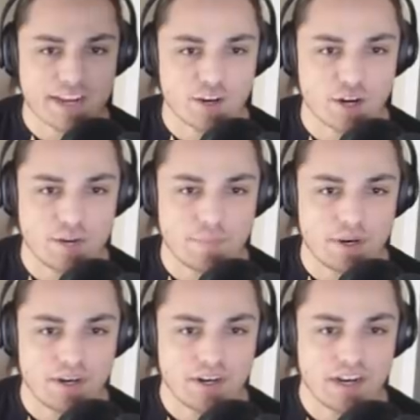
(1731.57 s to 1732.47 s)

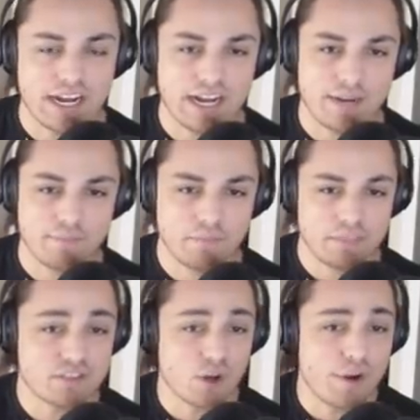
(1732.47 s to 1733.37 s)
Gerber um,
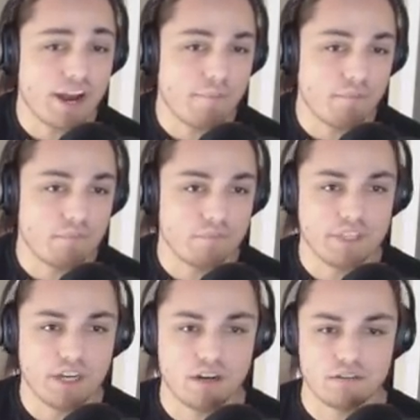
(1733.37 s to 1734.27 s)
is going up.
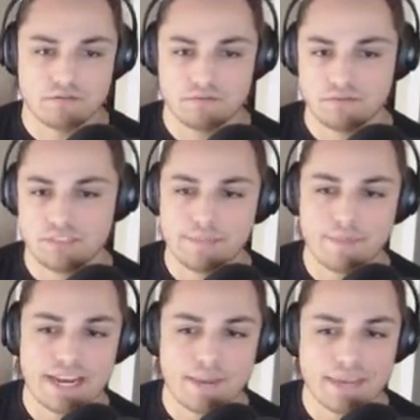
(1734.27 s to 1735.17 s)
You know, he
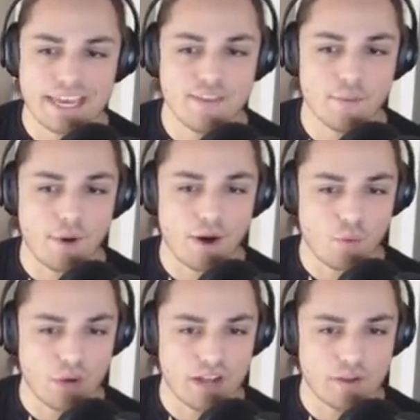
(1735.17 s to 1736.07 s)
may not be hitting the ball well,